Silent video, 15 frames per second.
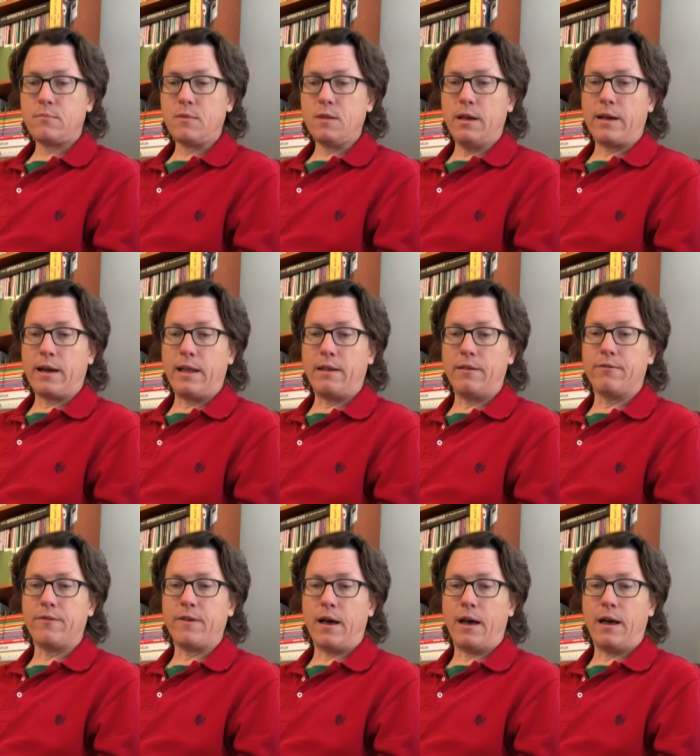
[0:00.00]
a kind
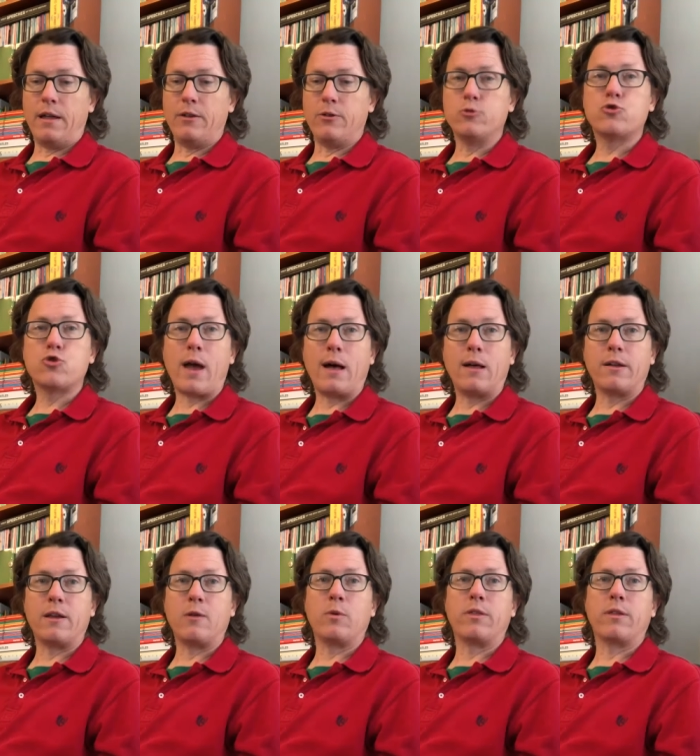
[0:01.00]
of
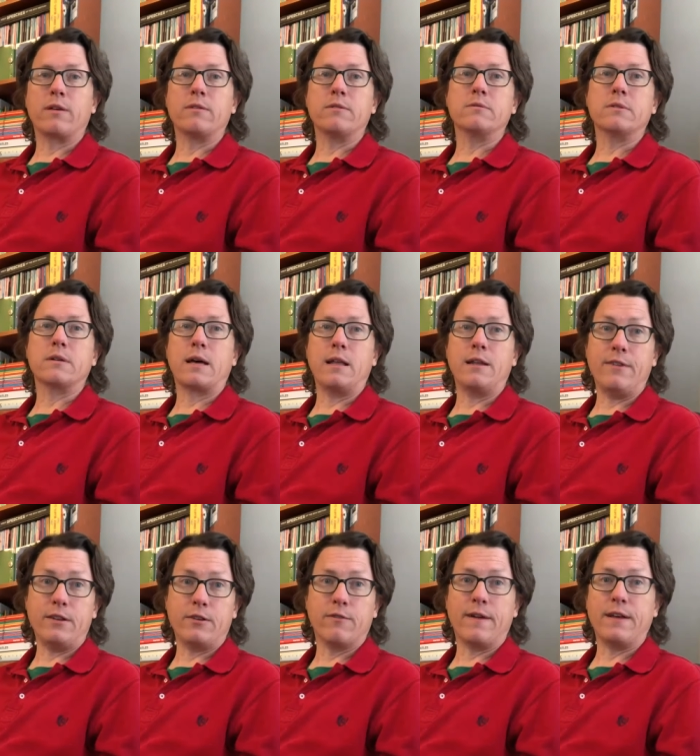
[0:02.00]
neutrality with a kind of
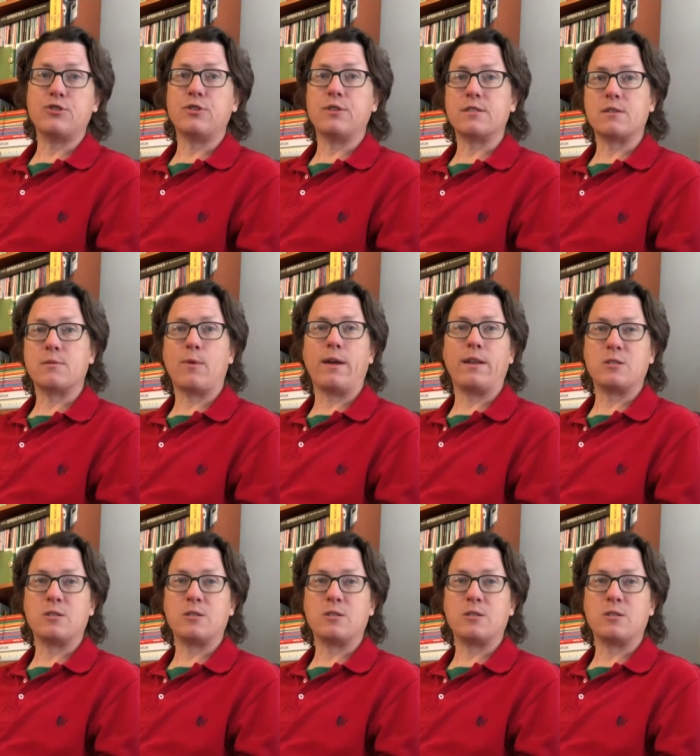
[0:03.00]
interventionism, right?